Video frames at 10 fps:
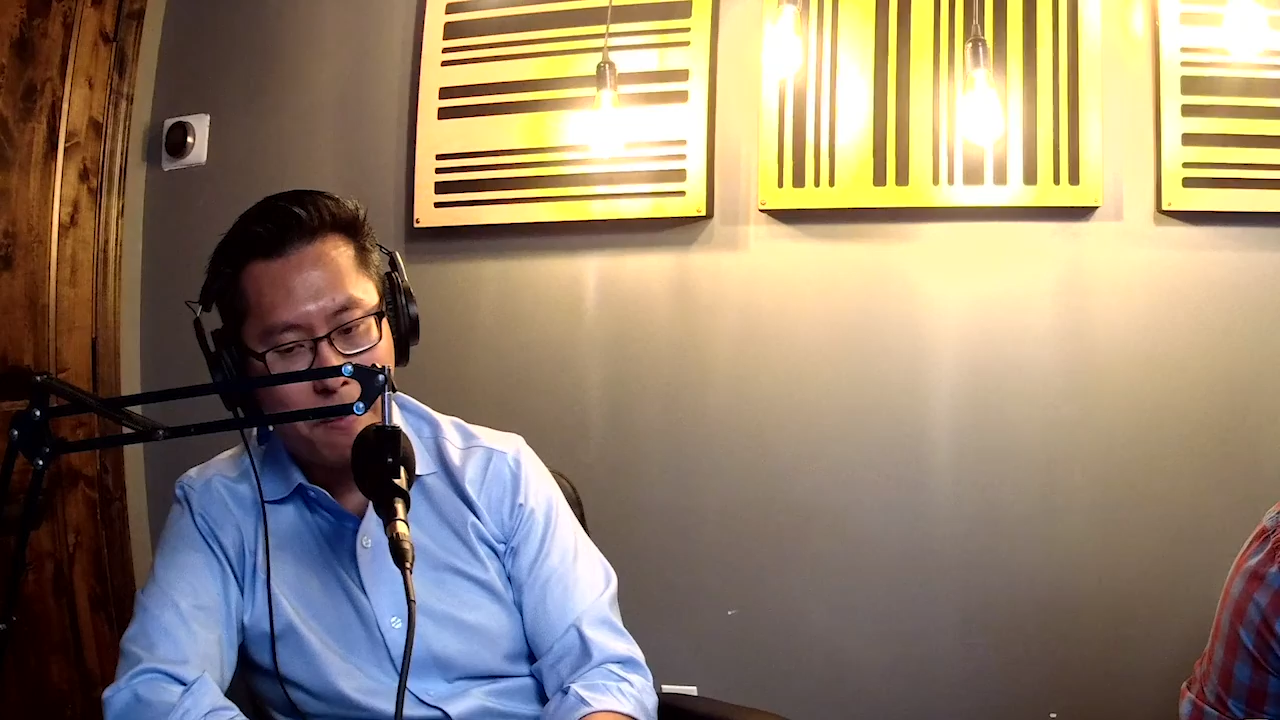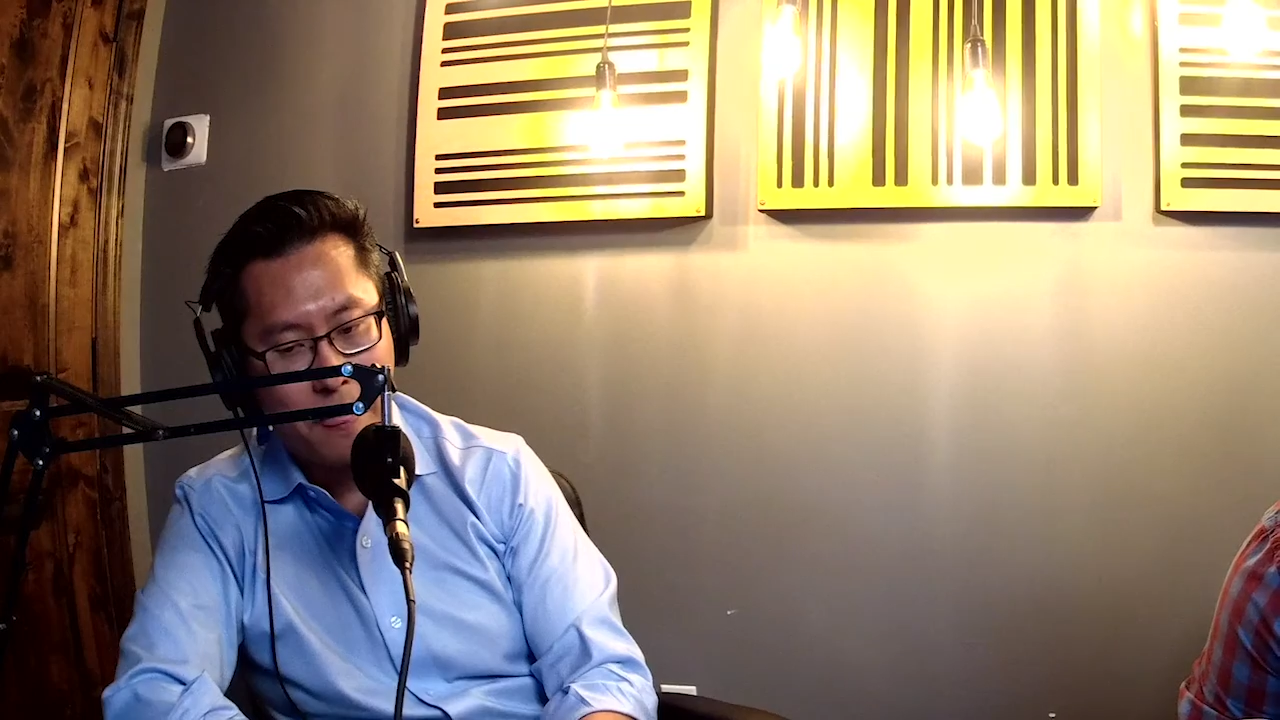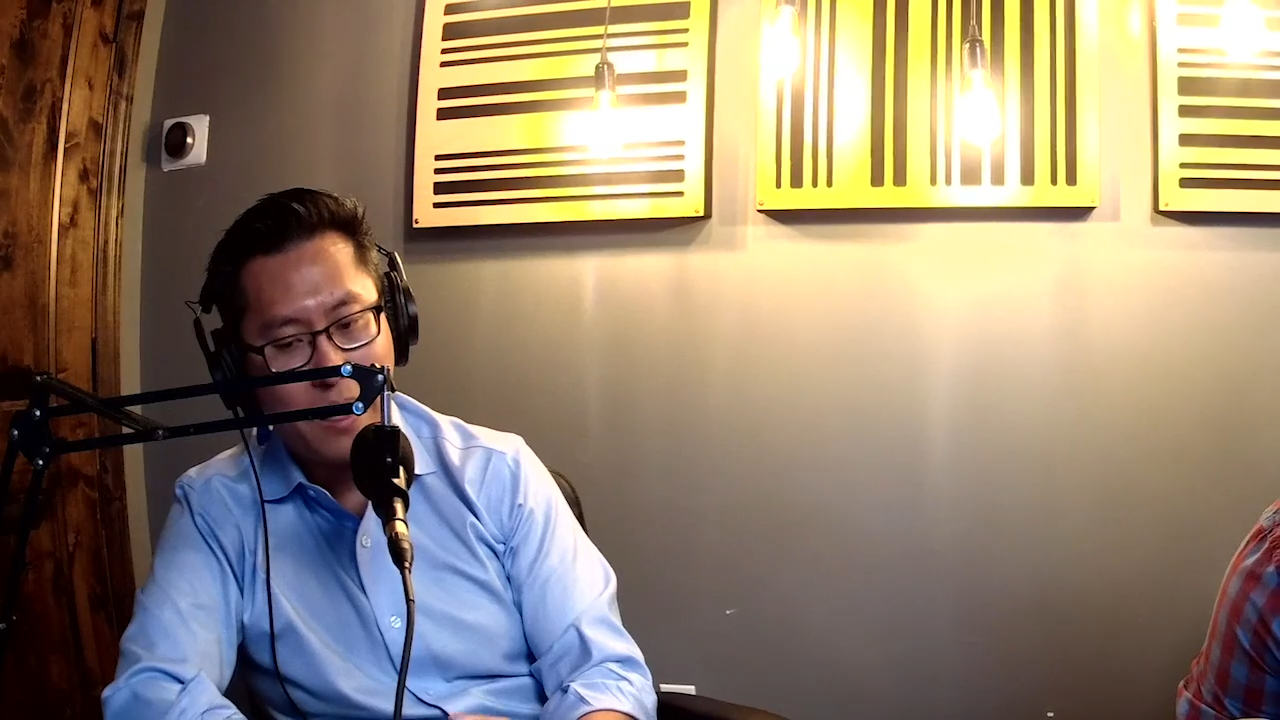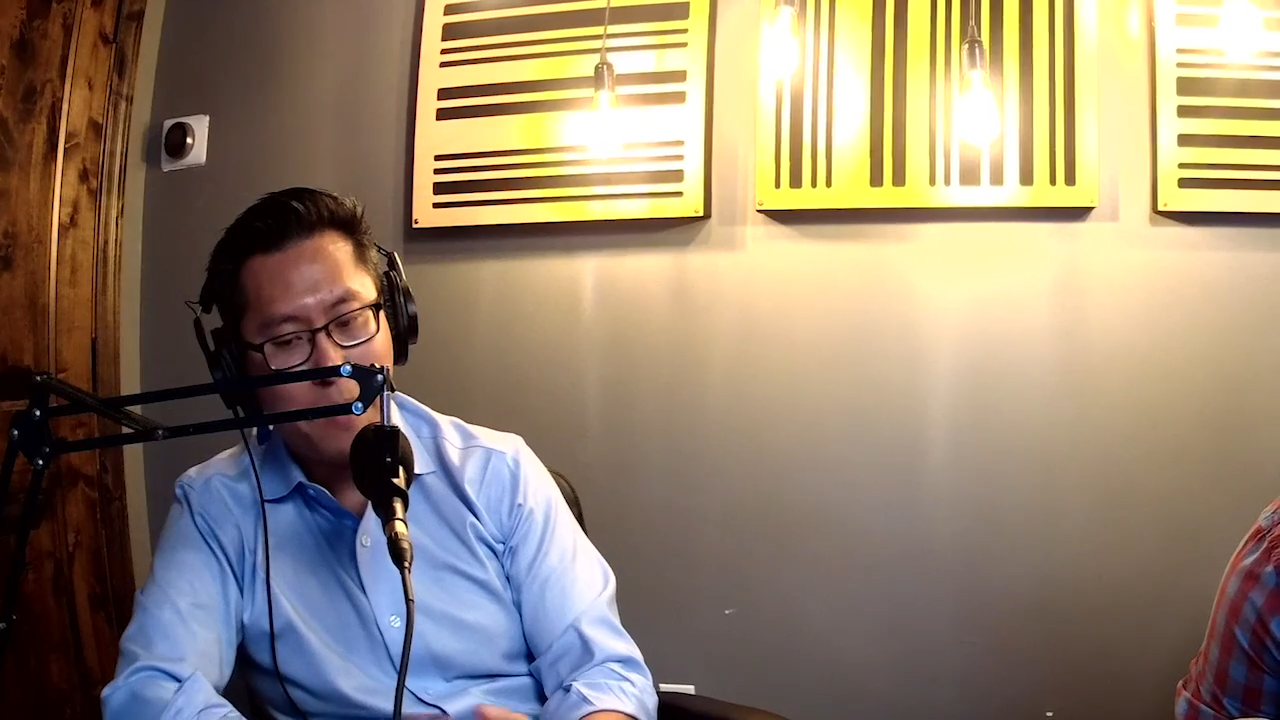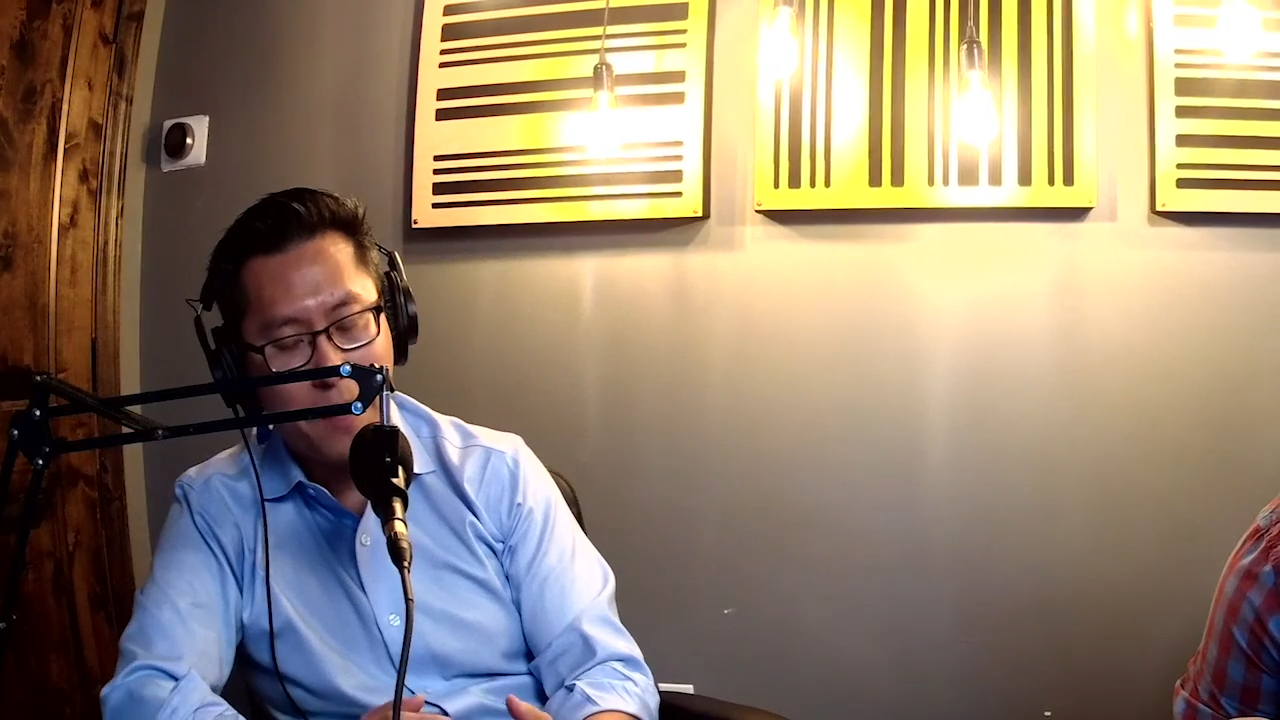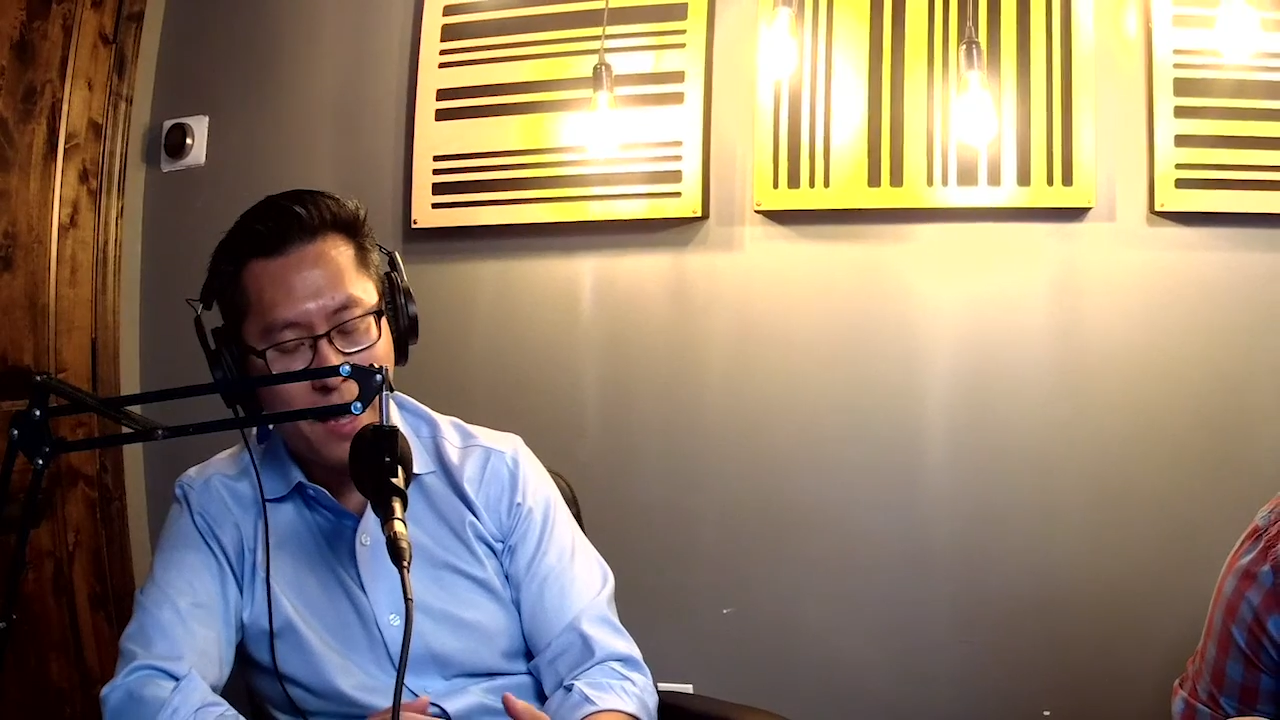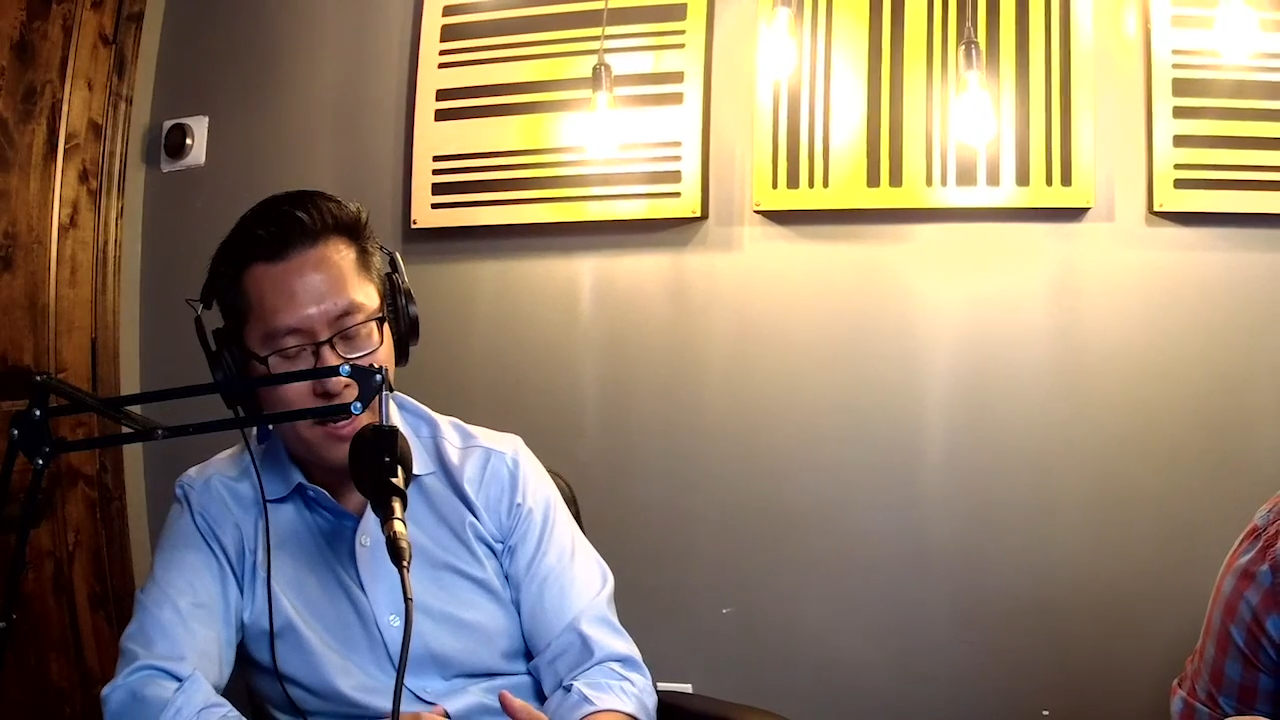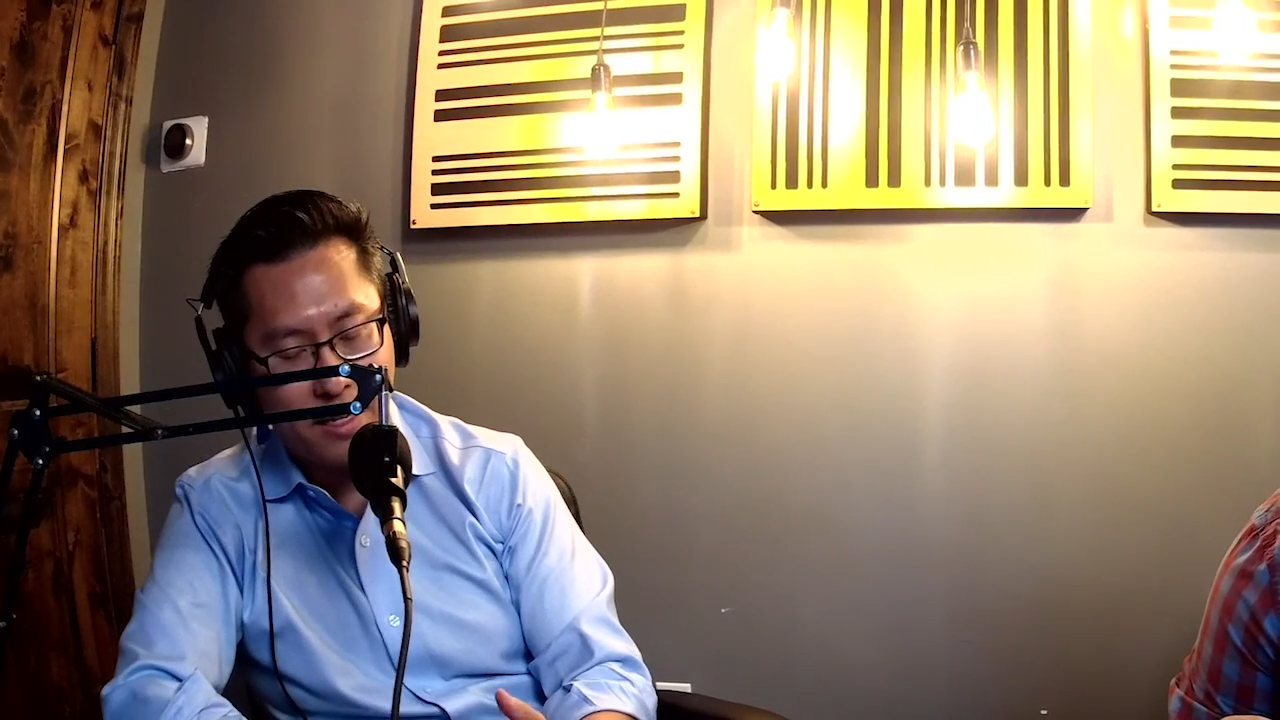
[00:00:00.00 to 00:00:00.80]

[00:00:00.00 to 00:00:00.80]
Came back